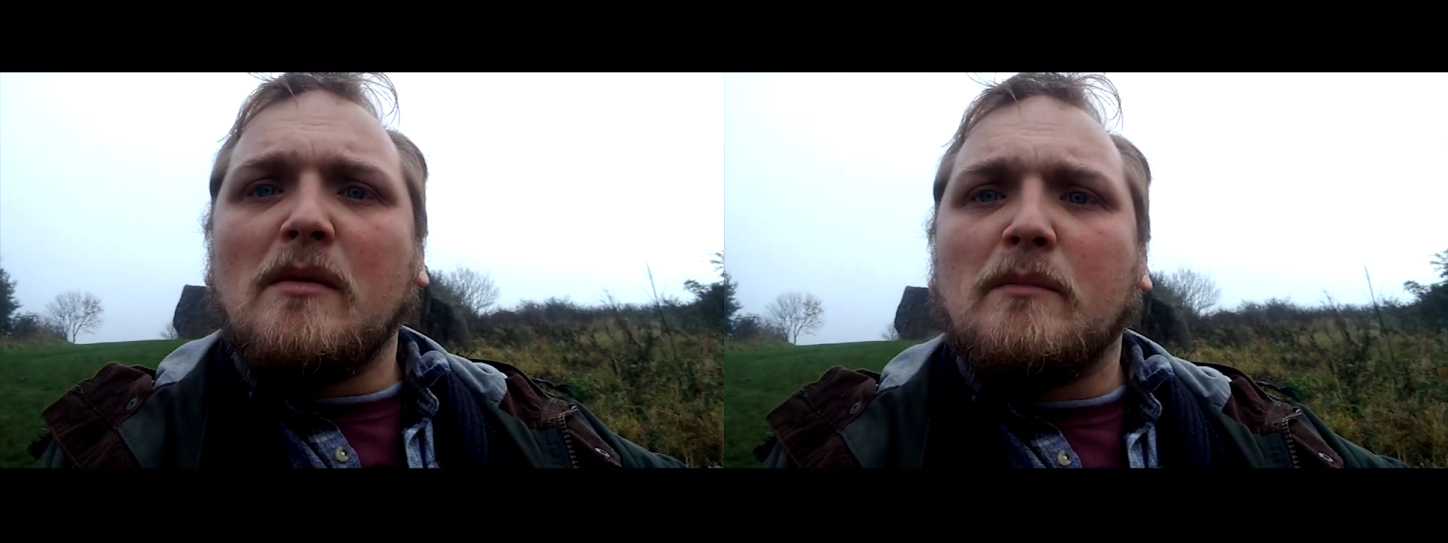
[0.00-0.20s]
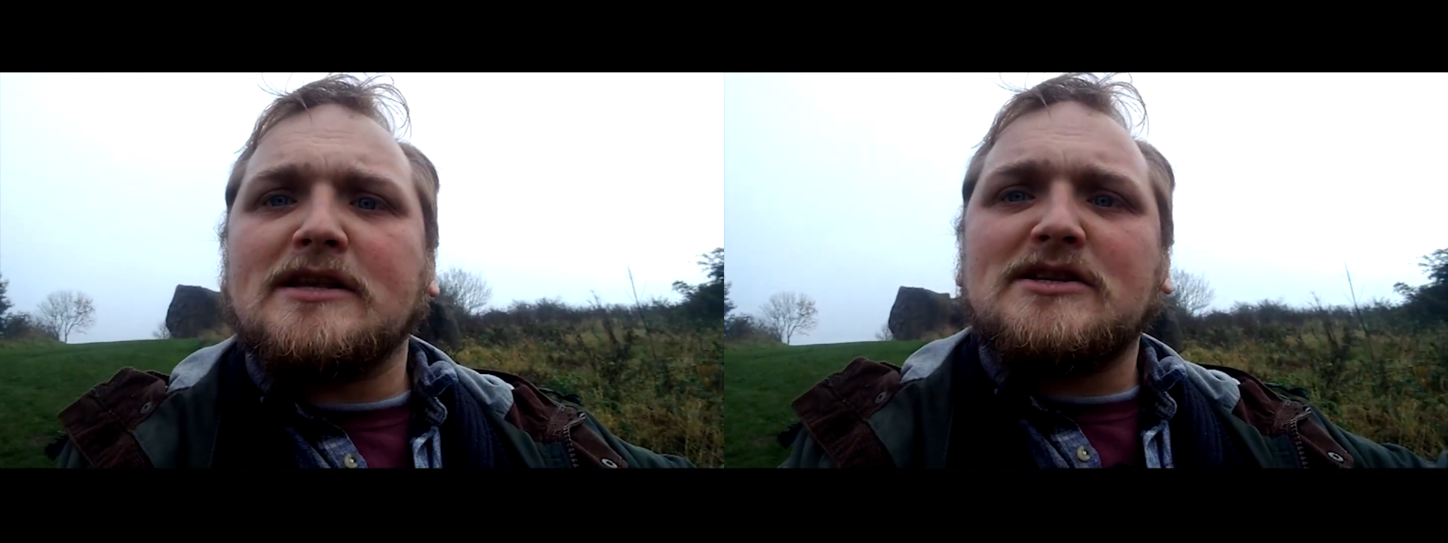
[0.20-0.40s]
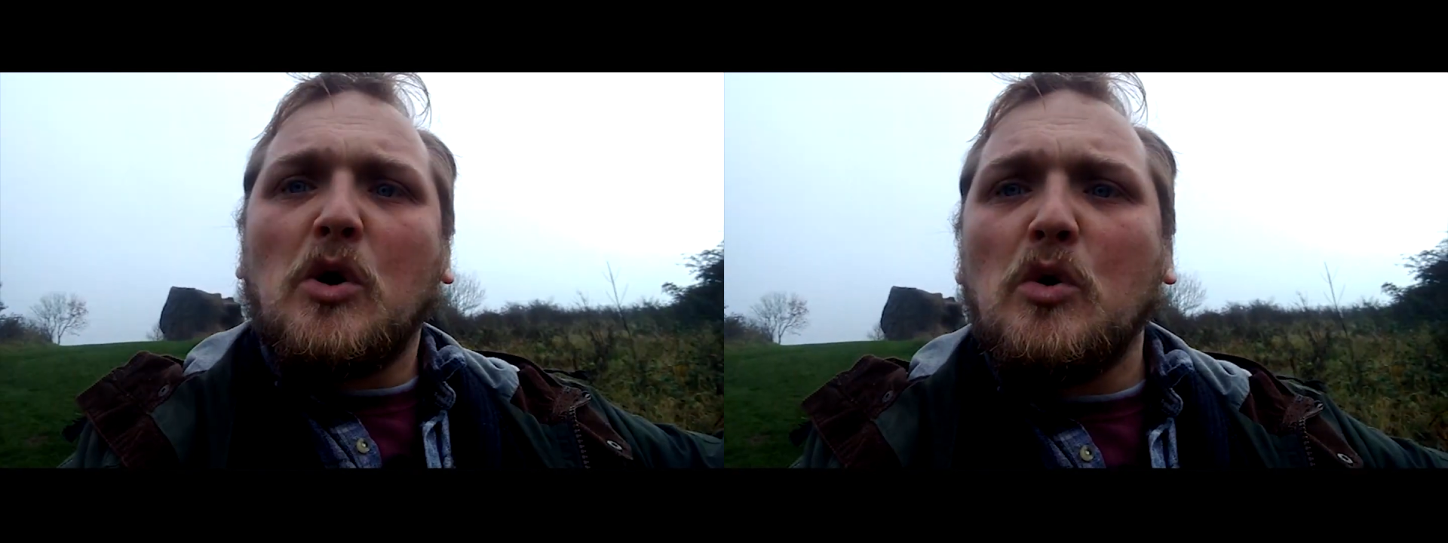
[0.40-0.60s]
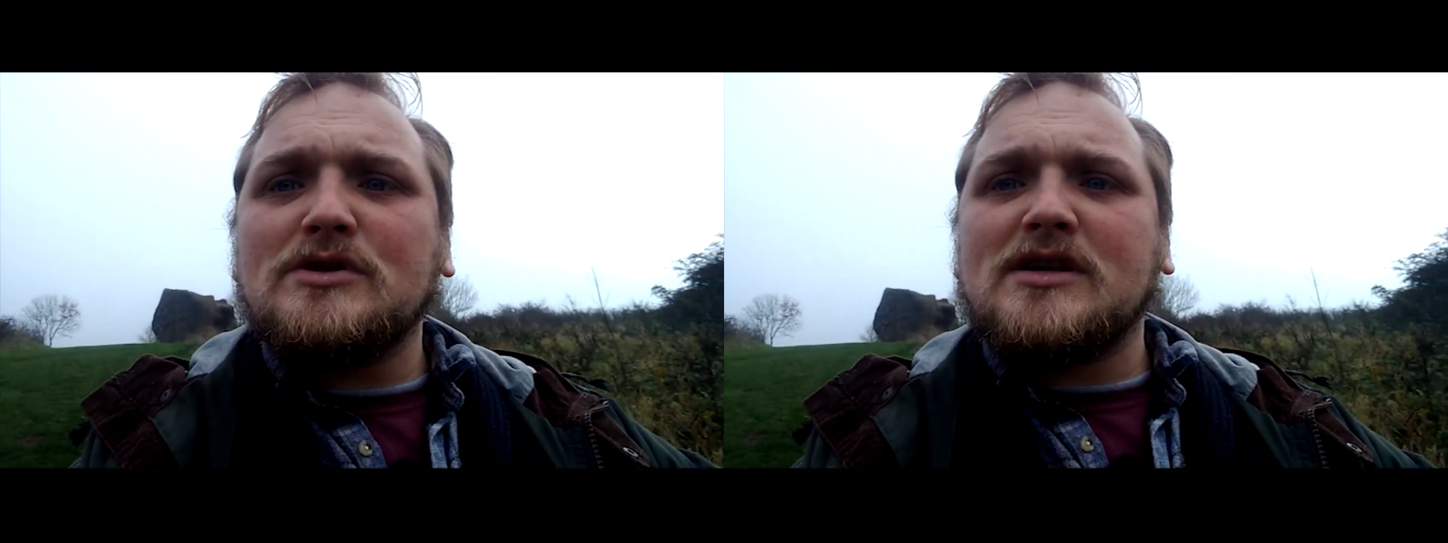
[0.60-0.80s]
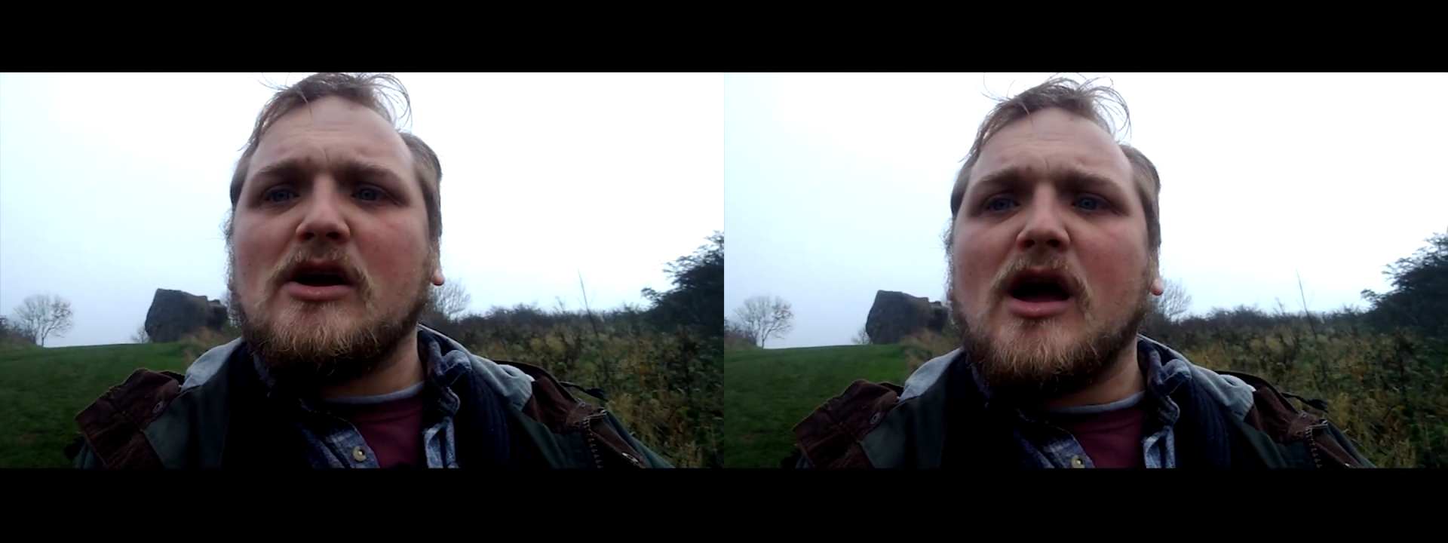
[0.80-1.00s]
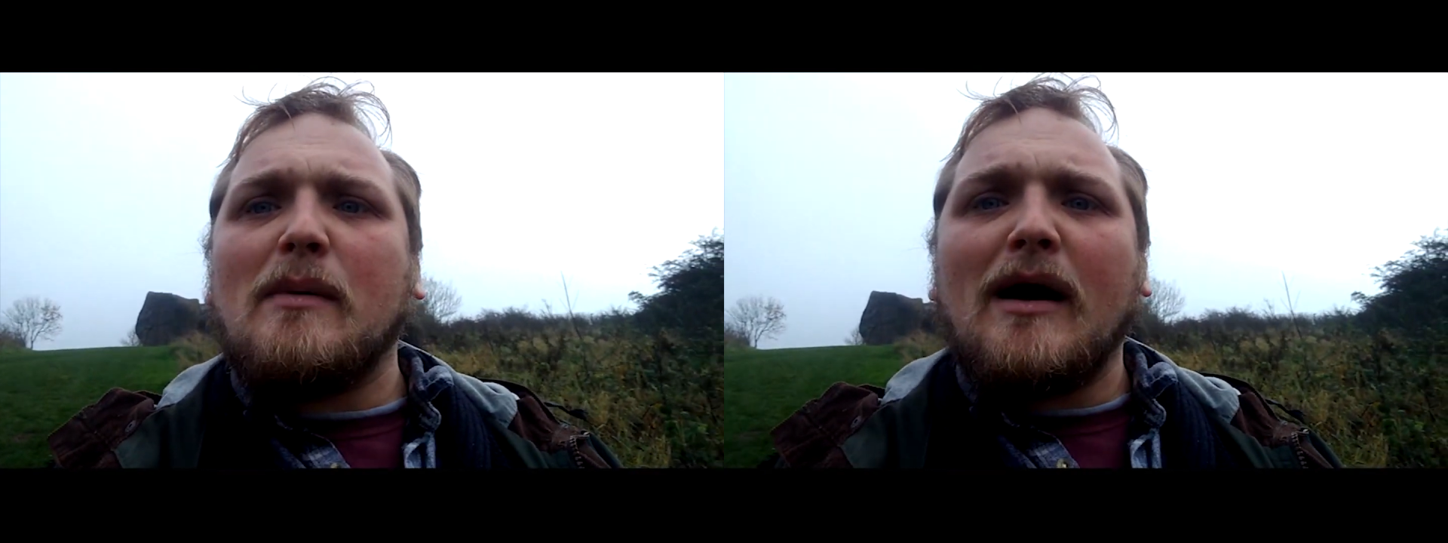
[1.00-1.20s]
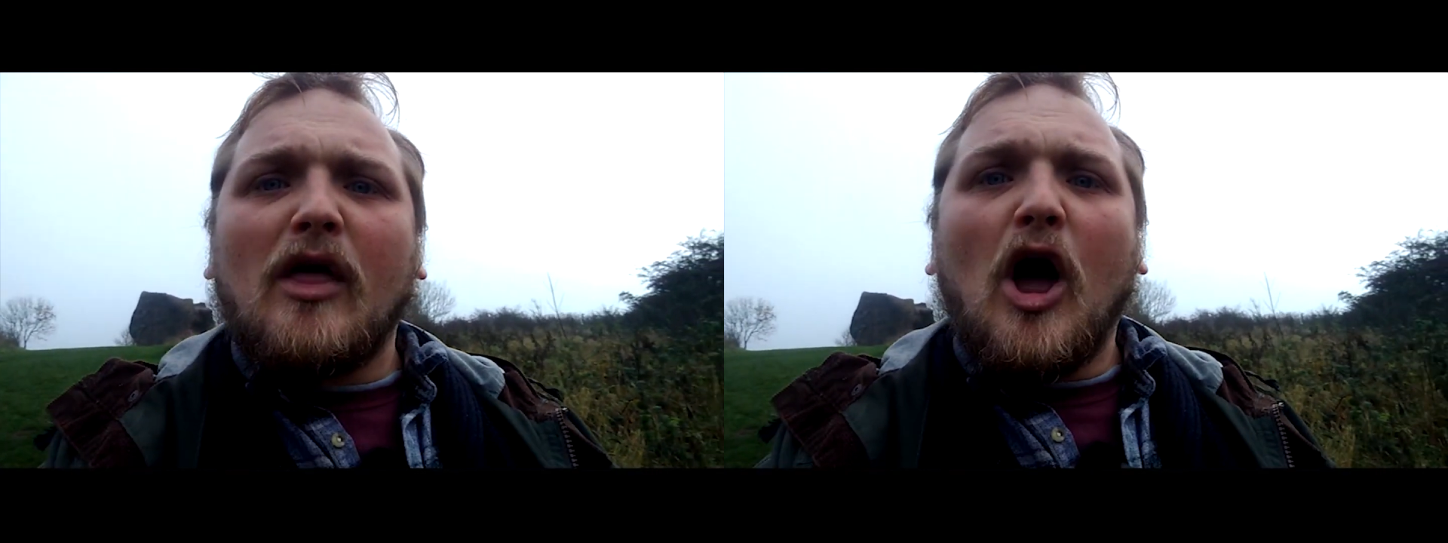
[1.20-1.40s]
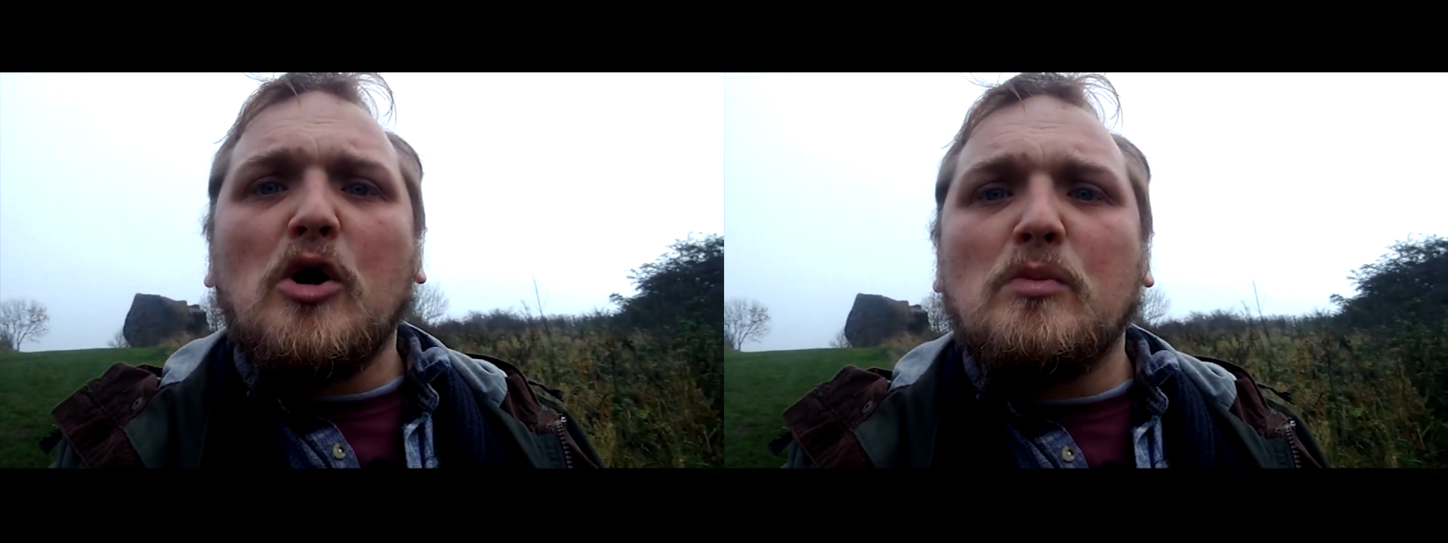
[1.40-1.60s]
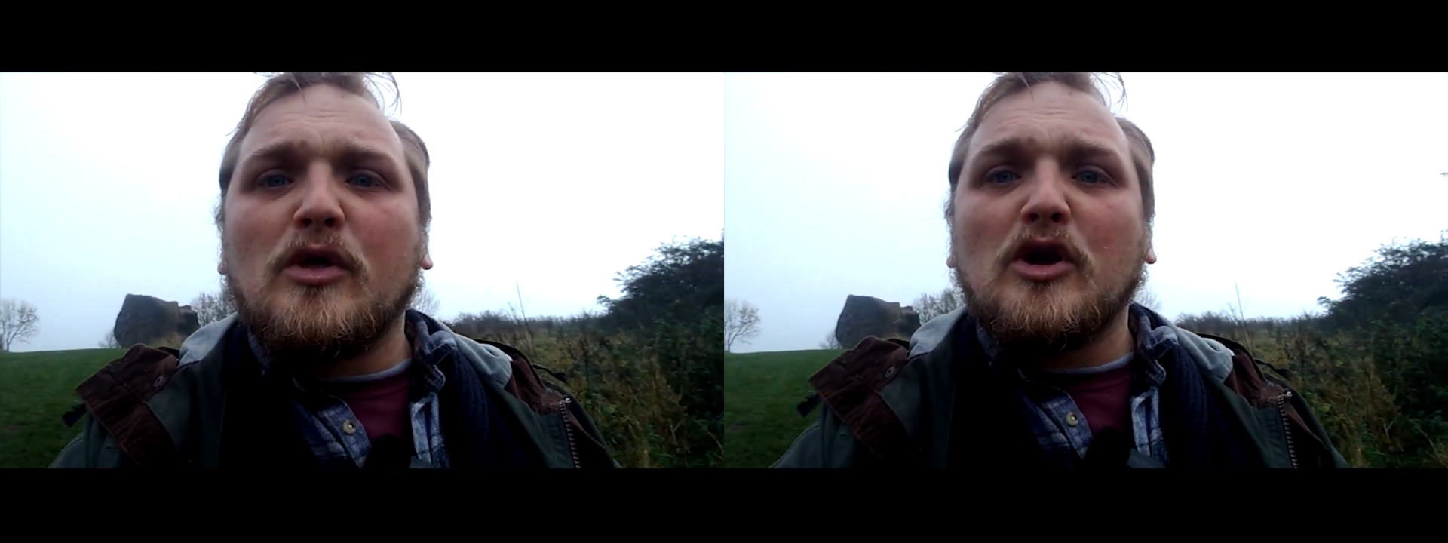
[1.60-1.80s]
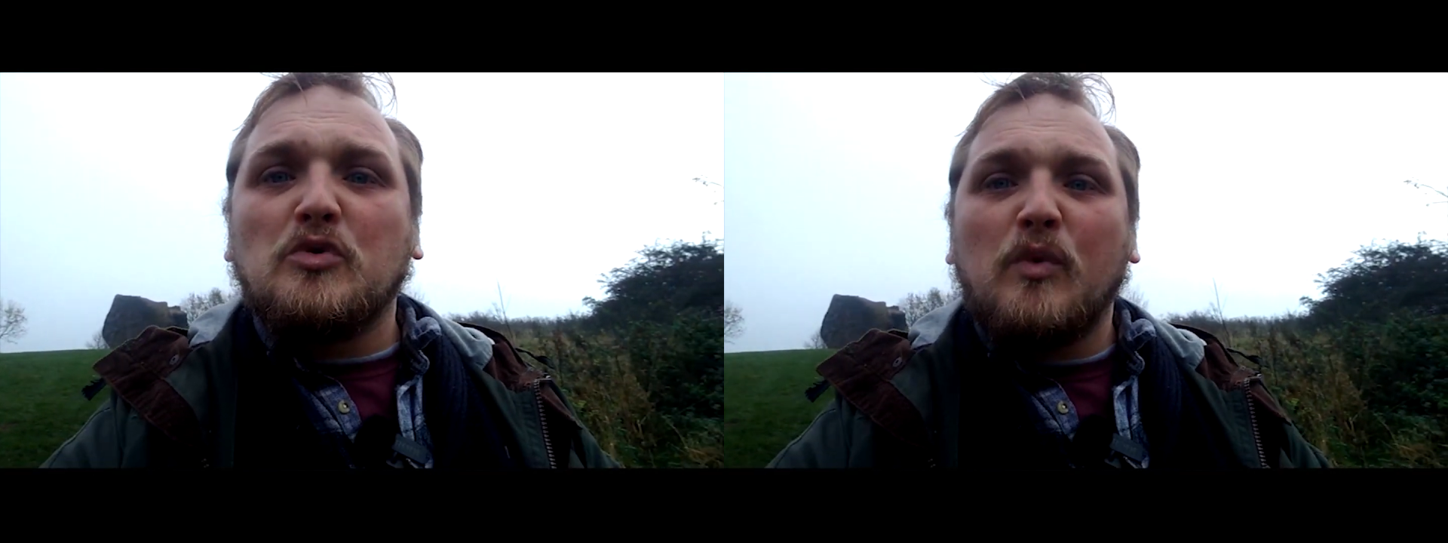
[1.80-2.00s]
but it's also about the
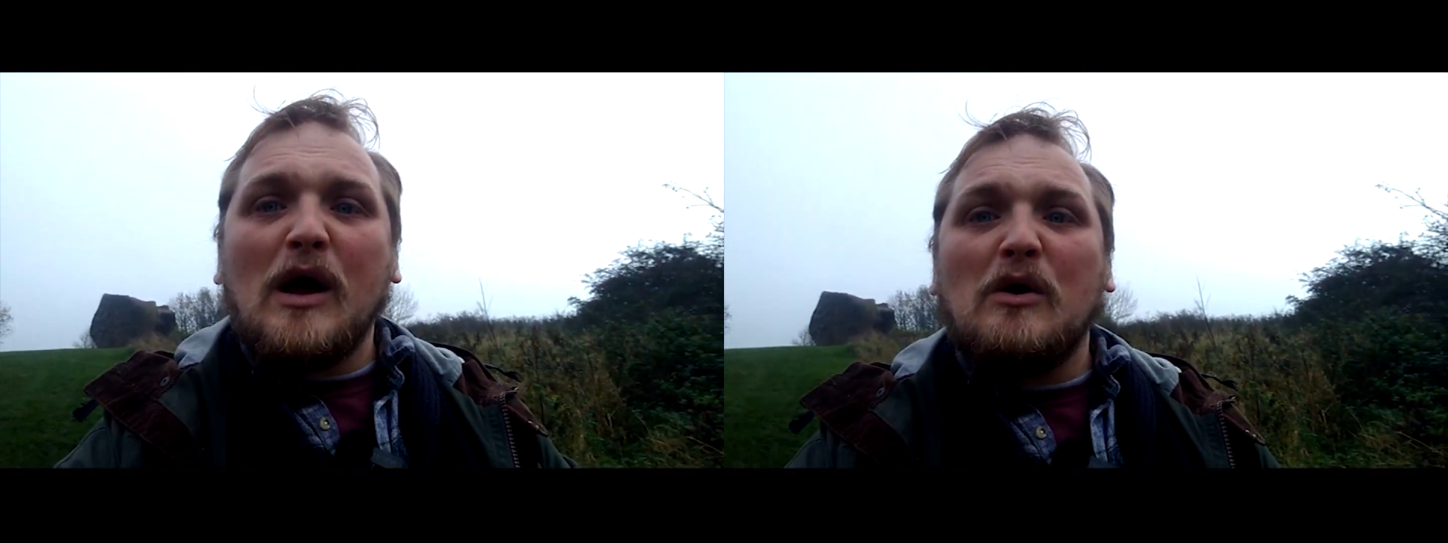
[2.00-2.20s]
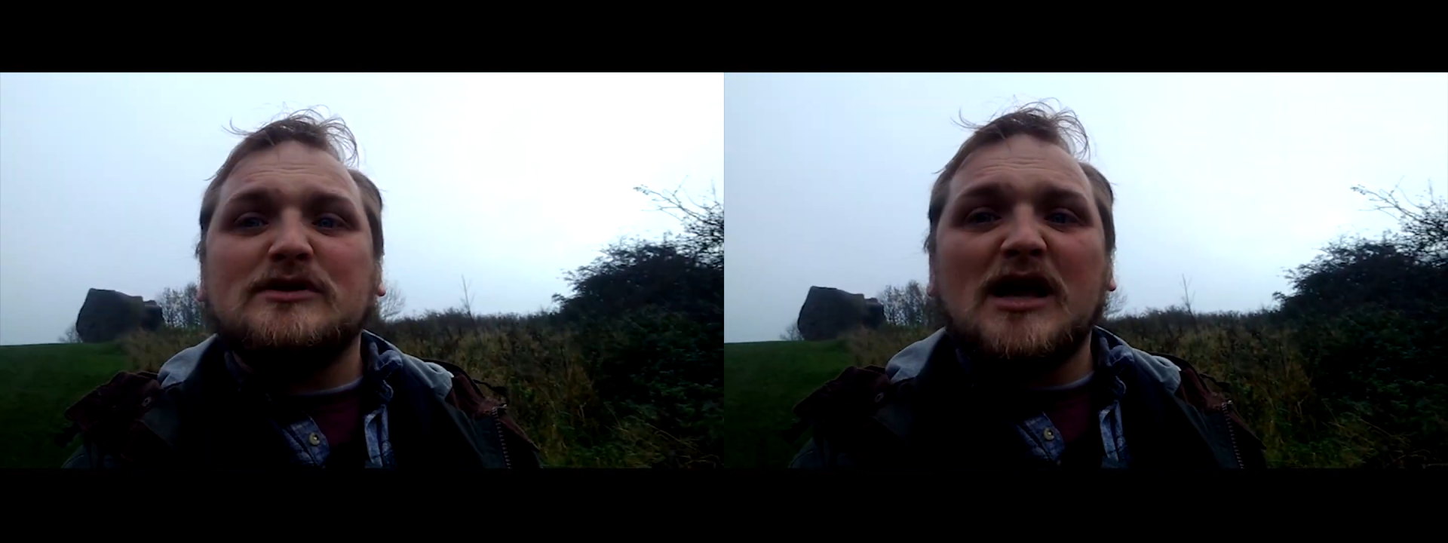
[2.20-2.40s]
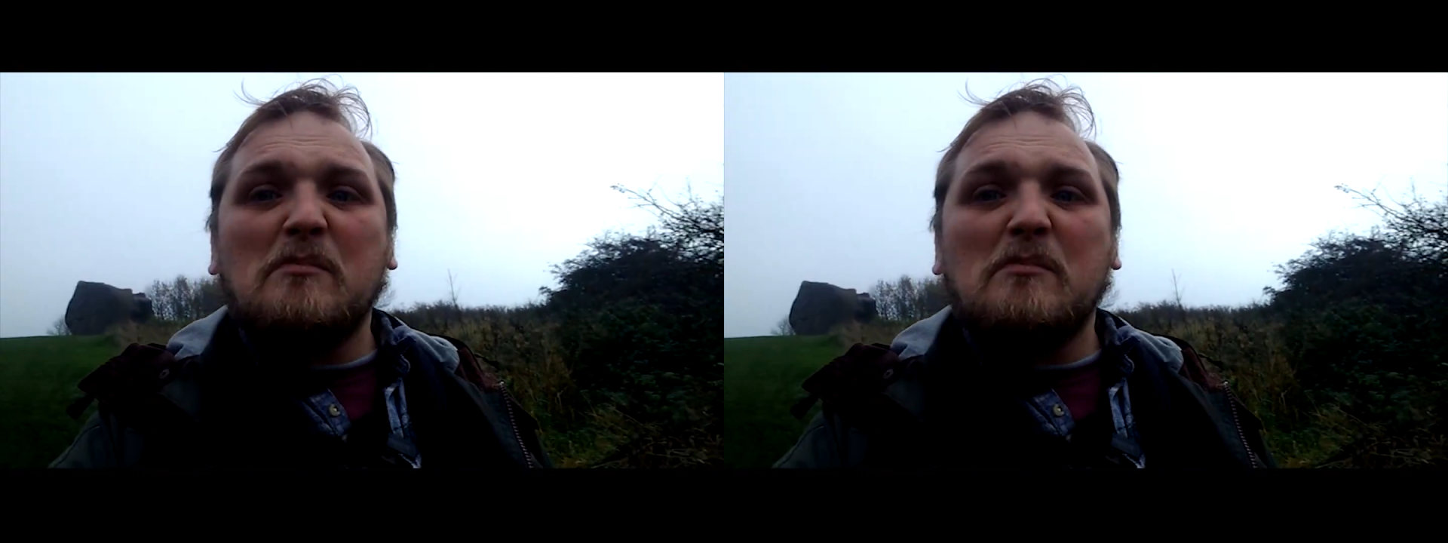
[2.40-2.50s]
hope that dwells